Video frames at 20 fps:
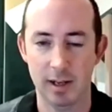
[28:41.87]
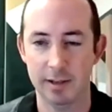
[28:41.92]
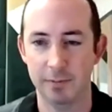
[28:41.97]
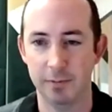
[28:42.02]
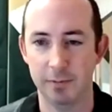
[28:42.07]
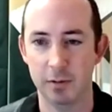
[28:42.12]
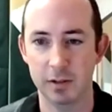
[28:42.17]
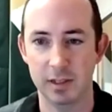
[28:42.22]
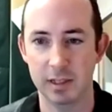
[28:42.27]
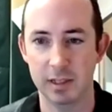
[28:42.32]

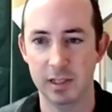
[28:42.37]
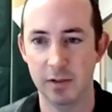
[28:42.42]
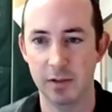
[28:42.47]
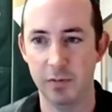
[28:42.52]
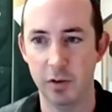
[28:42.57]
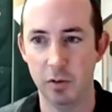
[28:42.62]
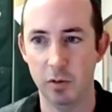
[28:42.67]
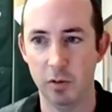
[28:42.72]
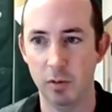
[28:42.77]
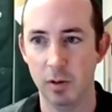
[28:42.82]
For instance,
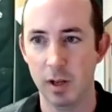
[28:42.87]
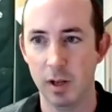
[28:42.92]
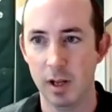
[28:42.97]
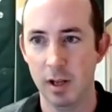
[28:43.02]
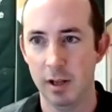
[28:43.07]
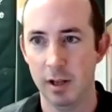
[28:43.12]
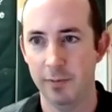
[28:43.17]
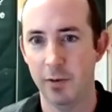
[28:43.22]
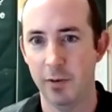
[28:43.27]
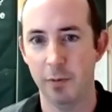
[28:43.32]
if
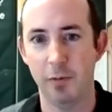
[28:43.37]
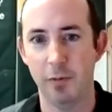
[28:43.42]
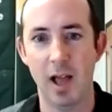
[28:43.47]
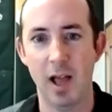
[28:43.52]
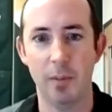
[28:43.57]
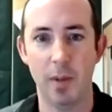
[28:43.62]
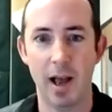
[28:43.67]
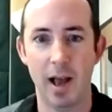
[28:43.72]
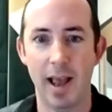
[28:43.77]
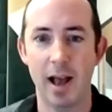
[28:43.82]
you're
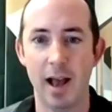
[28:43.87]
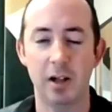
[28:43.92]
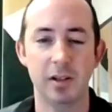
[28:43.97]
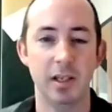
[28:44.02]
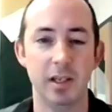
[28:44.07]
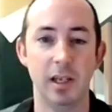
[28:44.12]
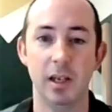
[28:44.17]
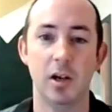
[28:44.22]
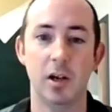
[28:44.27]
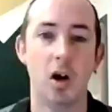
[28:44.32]
flying by
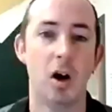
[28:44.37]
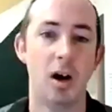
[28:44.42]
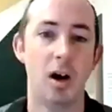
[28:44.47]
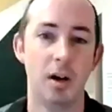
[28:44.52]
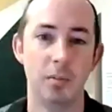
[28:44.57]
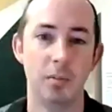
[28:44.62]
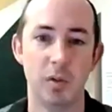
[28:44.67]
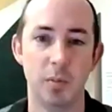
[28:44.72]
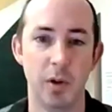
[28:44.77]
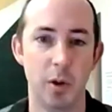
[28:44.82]
LTE
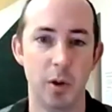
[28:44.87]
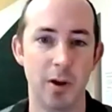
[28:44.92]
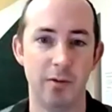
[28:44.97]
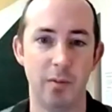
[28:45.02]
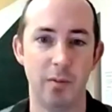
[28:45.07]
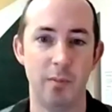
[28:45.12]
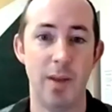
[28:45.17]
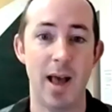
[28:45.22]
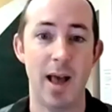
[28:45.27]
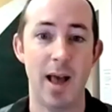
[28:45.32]
comms, but you have
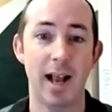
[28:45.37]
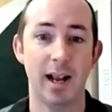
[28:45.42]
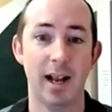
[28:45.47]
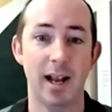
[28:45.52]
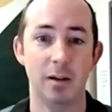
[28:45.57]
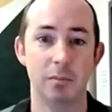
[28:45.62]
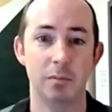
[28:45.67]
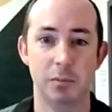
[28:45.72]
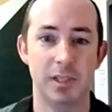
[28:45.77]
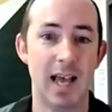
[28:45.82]
a
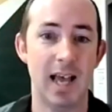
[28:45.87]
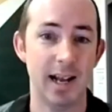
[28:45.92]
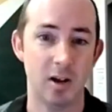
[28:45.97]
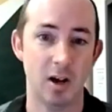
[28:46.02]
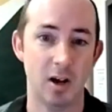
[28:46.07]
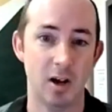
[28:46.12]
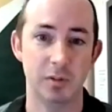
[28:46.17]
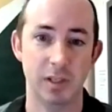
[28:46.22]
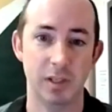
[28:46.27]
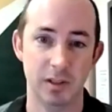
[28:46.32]
backup
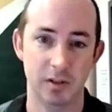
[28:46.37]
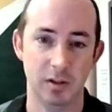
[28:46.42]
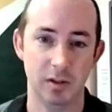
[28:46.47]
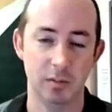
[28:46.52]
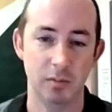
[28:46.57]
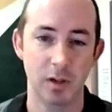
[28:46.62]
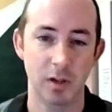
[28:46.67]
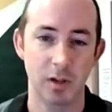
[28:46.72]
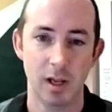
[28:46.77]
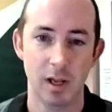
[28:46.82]
SATCOM
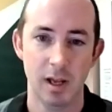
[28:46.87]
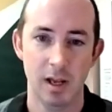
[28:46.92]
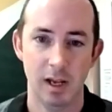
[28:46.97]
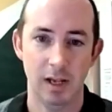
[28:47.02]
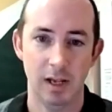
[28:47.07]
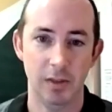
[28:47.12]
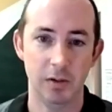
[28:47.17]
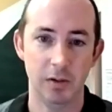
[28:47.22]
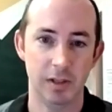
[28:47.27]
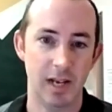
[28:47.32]
system
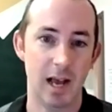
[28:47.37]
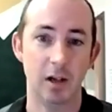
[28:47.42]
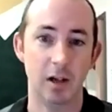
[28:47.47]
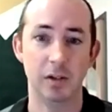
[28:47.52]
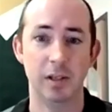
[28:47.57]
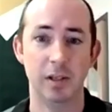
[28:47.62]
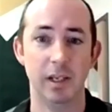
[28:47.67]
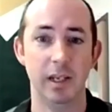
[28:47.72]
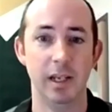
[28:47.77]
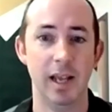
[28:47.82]
and there's an
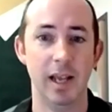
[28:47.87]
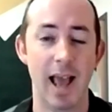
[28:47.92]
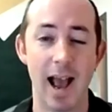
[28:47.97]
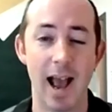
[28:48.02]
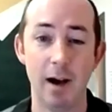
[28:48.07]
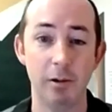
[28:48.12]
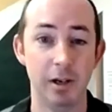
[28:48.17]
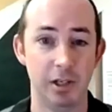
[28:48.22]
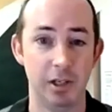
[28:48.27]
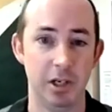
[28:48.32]
LTE
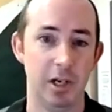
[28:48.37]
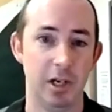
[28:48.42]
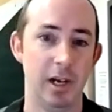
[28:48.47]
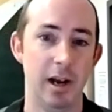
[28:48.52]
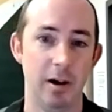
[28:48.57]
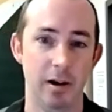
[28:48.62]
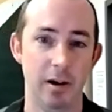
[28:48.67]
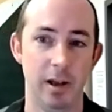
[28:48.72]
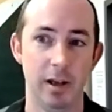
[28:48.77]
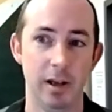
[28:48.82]
outage in an
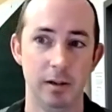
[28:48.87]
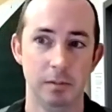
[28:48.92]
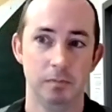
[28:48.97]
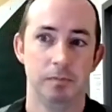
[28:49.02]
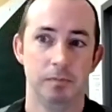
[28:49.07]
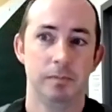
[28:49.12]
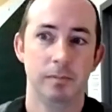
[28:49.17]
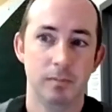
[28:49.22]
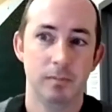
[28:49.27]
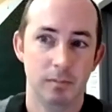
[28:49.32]
area,
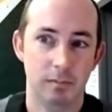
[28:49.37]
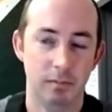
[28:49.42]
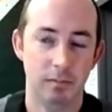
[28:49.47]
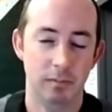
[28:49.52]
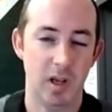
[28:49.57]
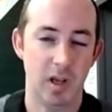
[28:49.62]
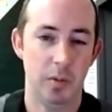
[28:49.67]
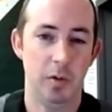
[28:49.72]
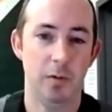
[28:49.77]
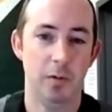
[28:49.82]

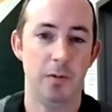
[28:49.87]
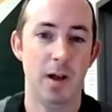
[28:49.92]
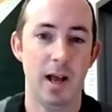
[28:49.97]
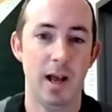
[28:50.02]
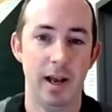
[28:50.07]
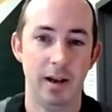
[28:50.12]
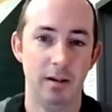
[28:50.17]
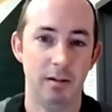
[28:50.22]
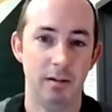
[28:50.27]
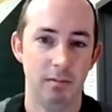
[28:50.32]
maybe you're
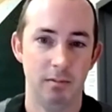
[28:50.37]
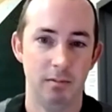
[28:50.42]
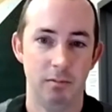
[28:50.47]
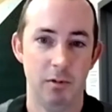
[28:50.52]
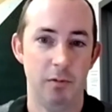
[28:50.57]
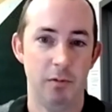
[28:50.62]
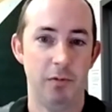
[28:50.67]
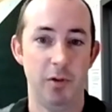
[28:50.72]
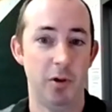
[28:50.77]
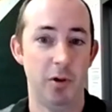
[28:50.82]
fine.
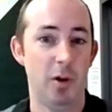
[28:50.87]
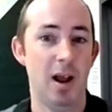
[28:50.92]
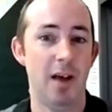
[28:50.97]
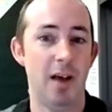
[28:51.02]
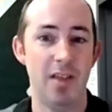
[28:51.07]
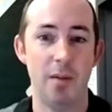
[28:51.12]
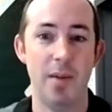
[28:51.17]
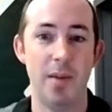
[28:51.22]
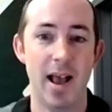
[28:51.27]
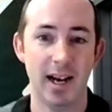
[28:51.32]
If you don't have
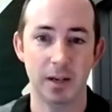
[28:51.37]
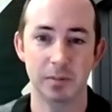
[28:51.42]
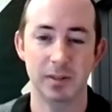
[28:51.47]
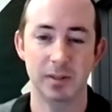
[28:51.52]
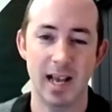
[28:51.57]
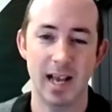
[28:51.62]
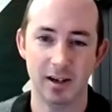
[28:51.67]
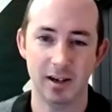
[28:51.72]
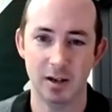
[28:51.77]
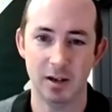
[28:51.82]
that backup
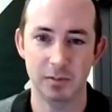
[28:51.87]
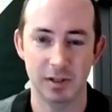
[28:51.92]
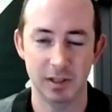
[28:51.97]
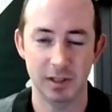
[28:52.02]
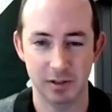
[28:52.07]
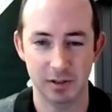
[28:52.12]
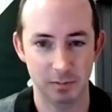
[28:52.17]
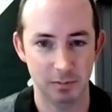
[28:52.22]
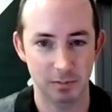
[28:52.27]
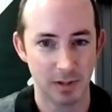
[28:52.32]
SATCOM
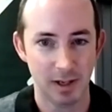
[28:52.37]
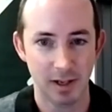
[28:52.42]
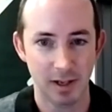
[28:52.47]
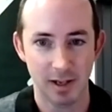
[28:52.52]
system,